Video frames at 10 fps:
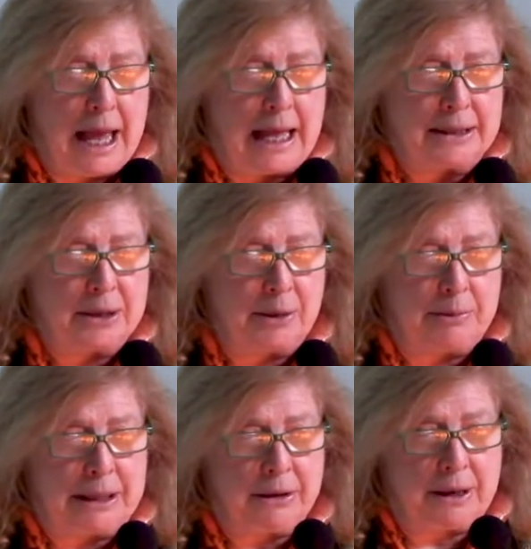and
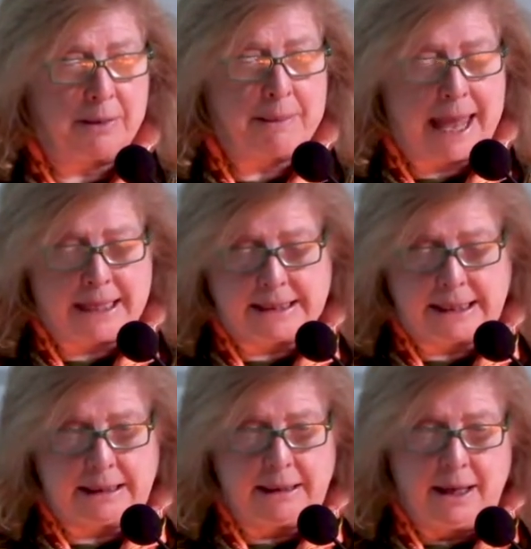Thomire
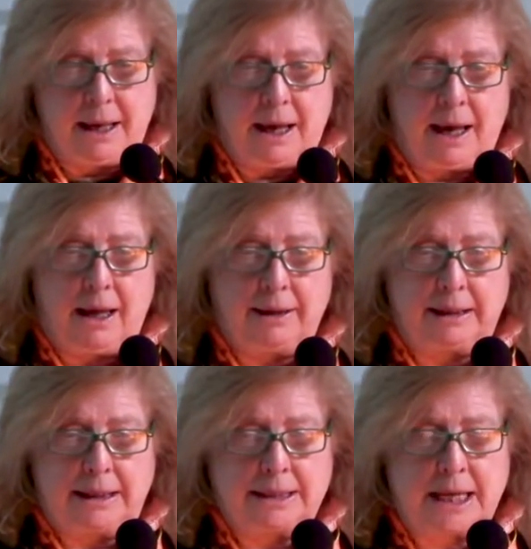commanding uh,
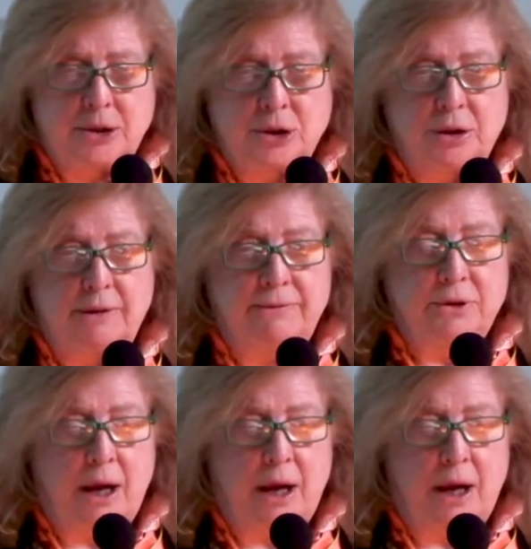the attention of,